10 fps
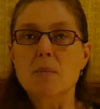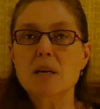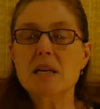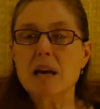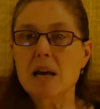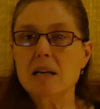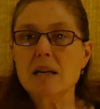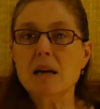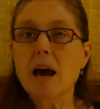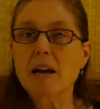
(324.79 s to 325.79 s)
be
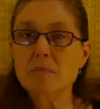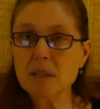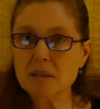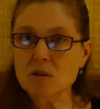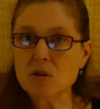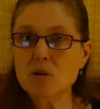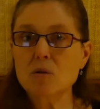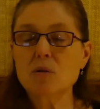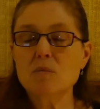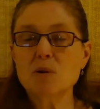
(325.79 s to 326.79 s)
gaining admittance
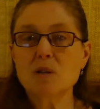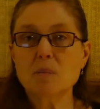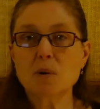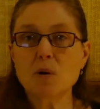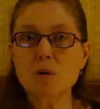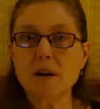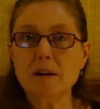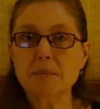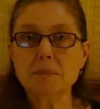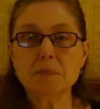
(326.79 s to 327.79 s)
to the music program.